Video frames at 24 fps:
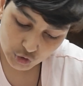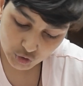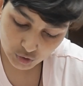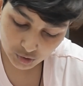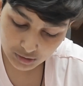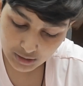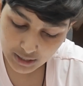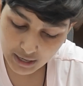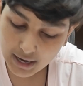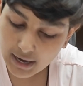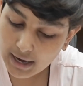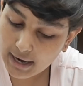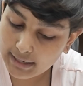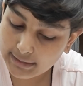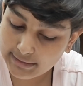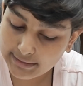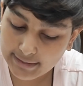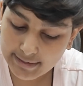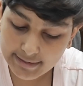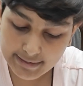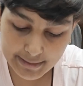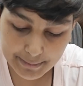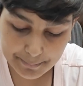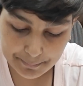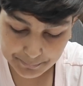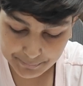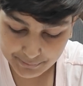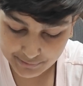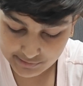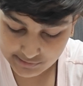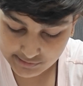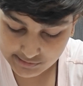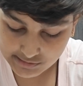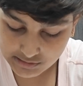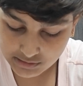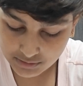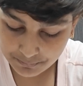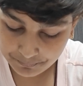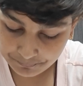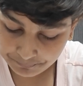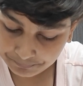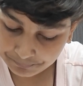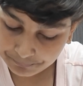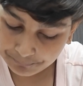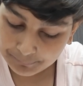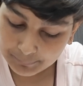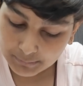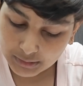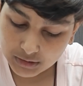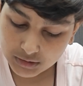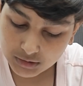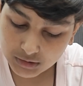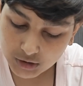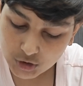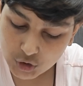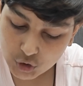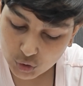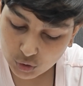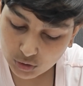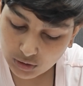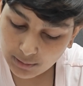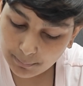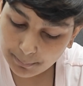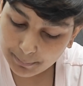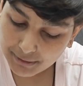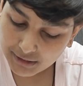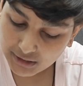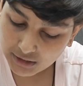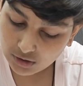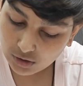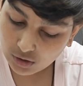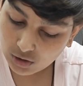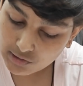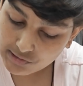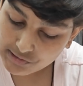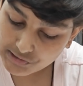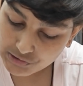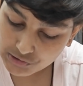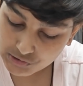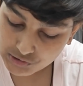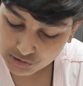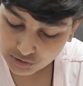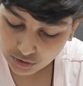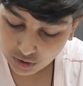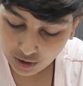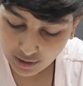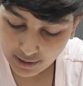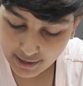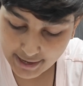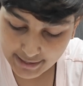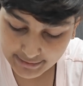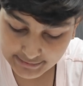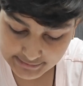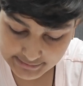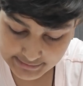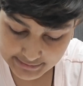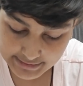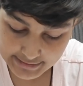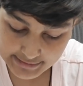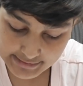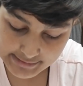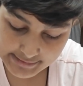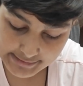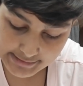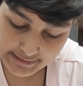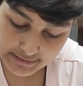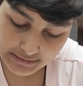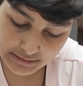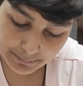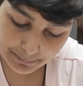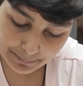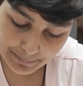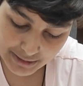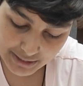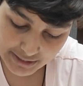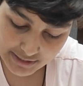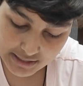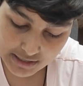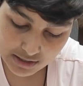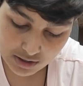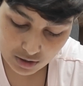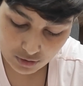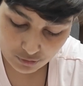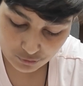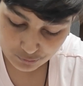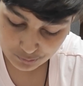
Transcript: Chola art and temples. The Chola period also saw excellence in the making